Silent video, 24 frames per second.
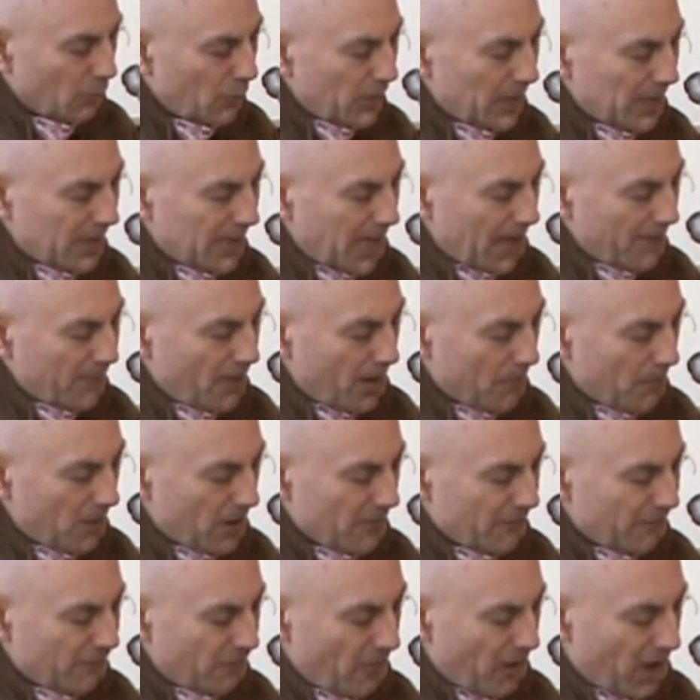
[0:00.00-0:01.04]
we gave up
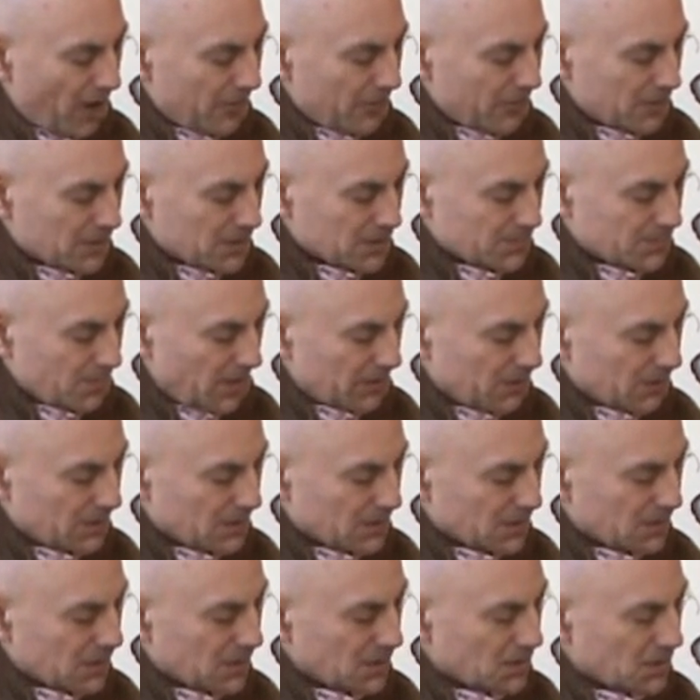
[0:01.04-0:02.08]
our fathers, mothers,
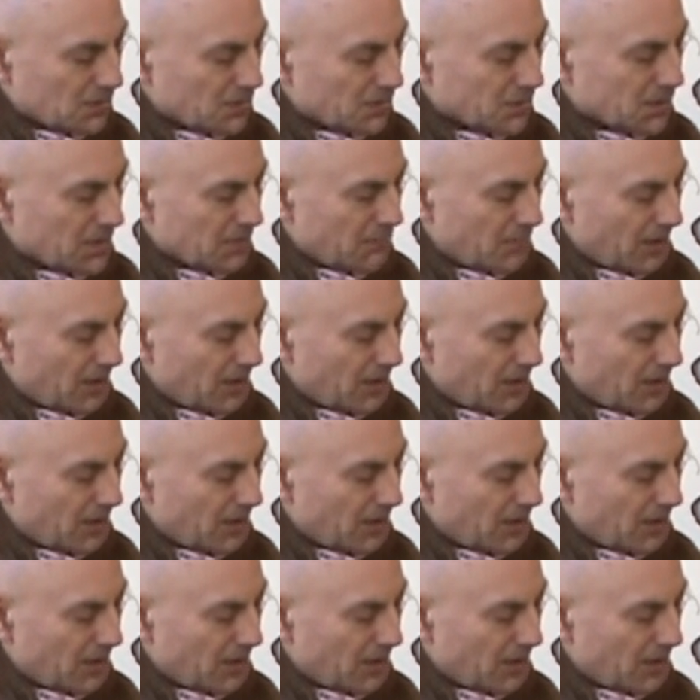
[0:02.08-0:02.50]
sisters, and